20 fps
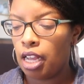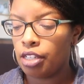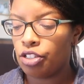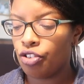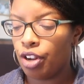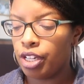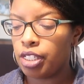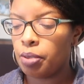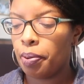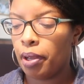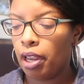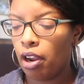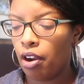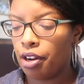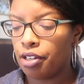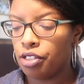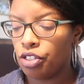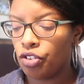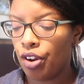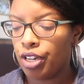
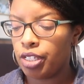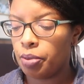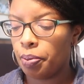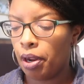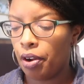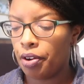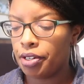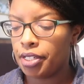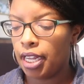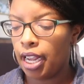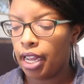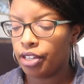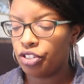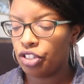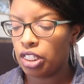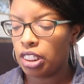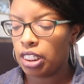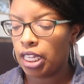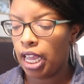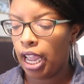and transparency, I
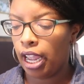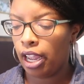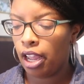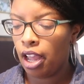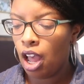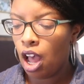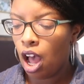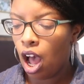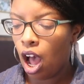should say,